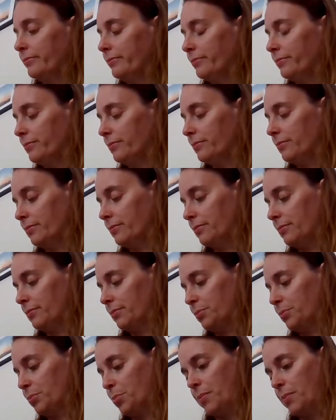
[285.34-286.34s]

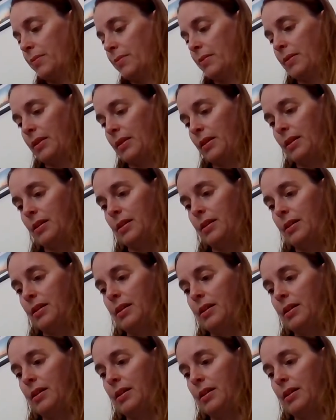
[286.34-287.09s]
No one is speaking in this clip.